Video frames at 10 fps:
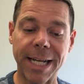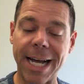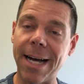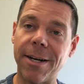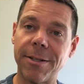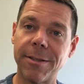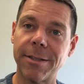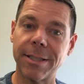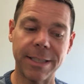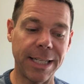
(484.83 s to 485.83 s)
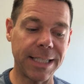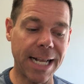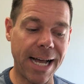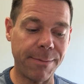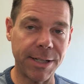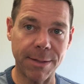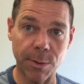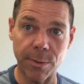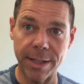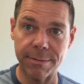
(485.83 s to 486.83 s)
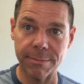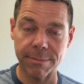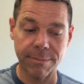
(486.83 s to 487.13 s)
How does that happen? Number one,